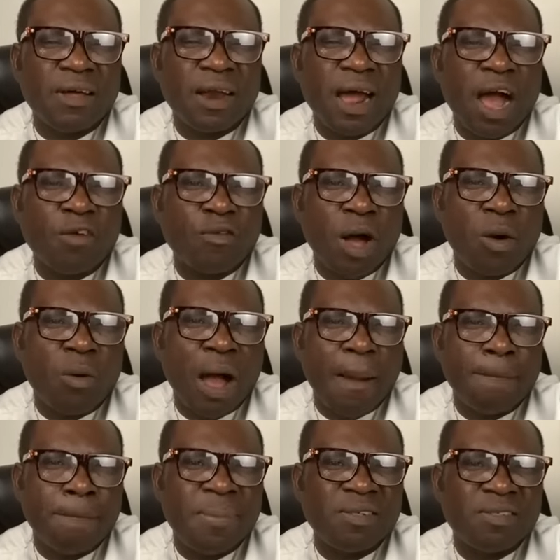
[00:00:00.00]
that have
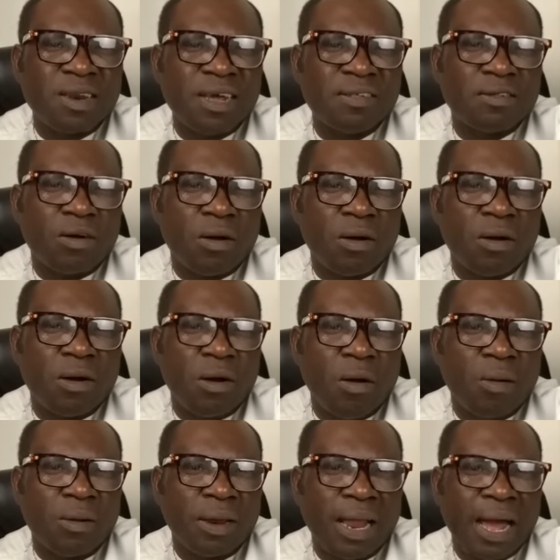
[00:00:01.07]
our business
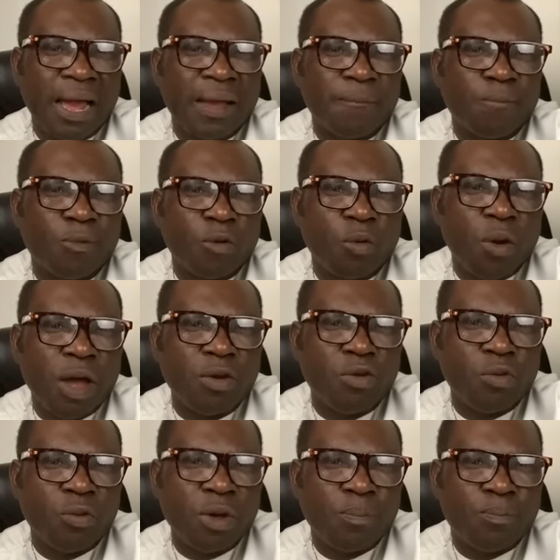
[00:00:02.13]
online,
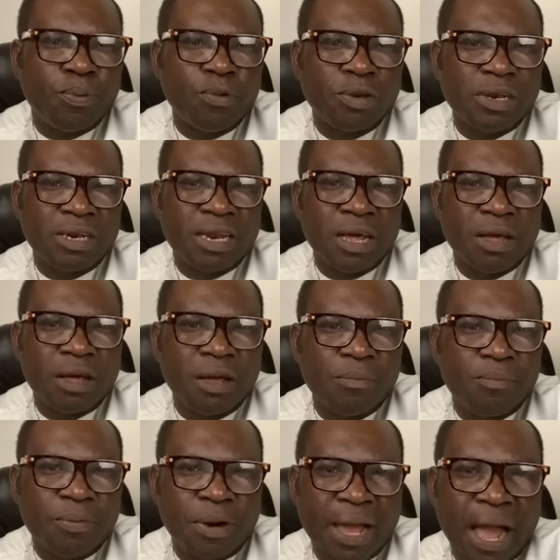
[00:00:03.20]
where do we put the
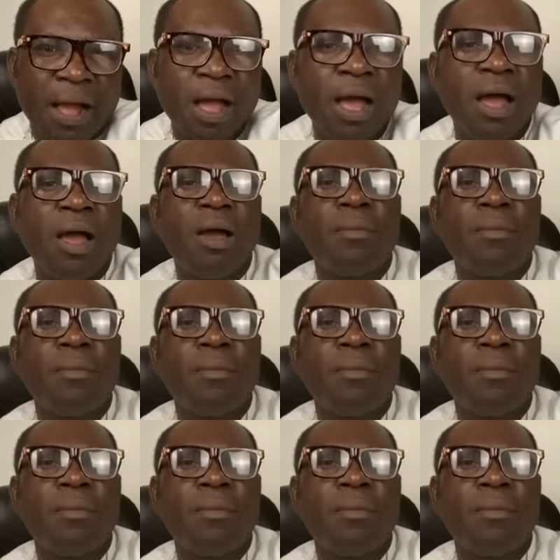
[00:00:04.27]
prayer?